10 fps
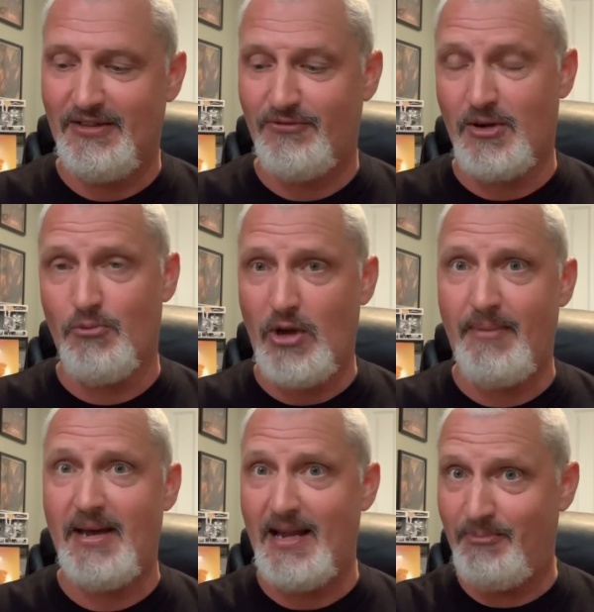from way
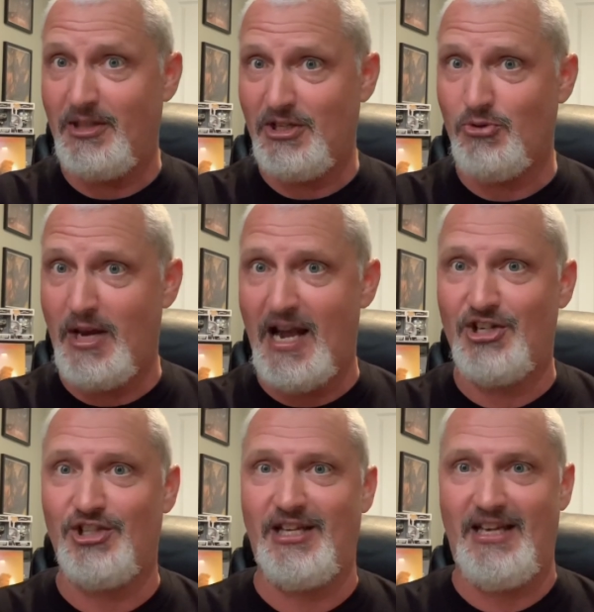back, but this one
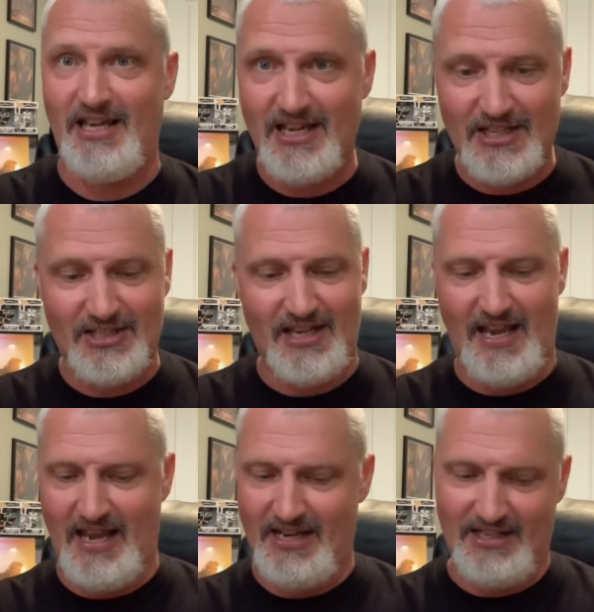actually is,
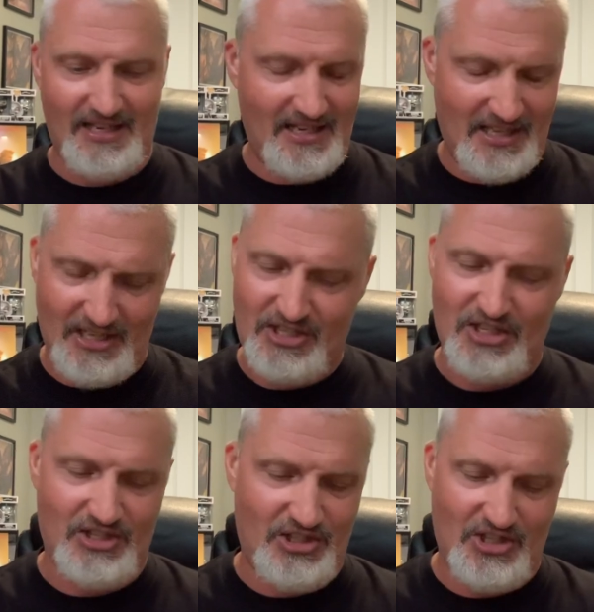and this
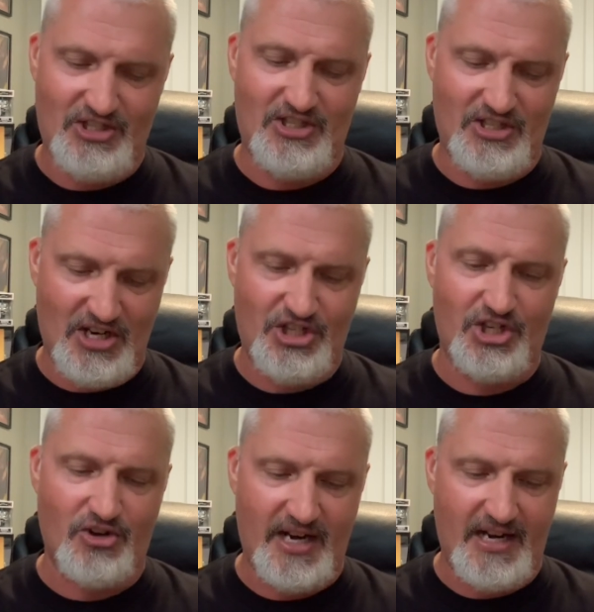is just such a
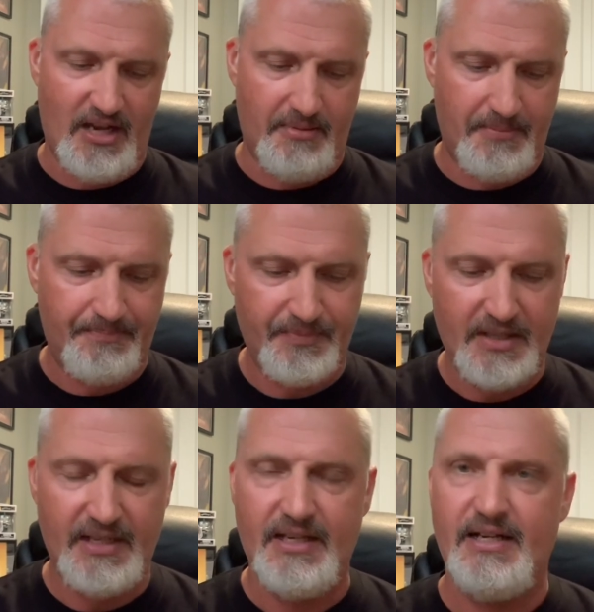great album.
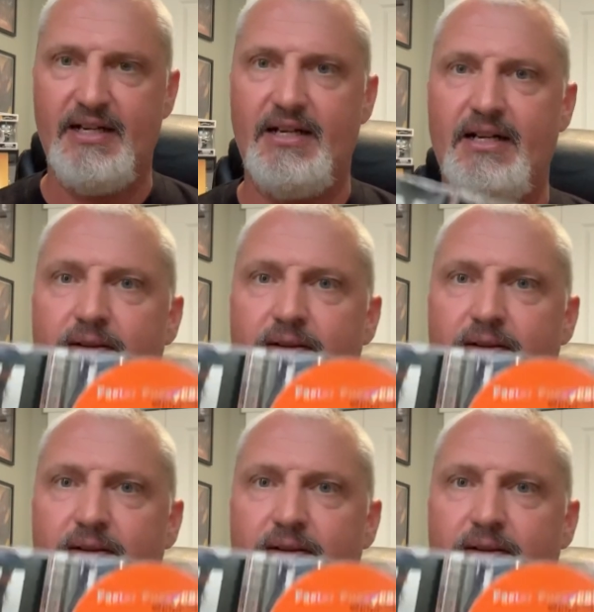Uh,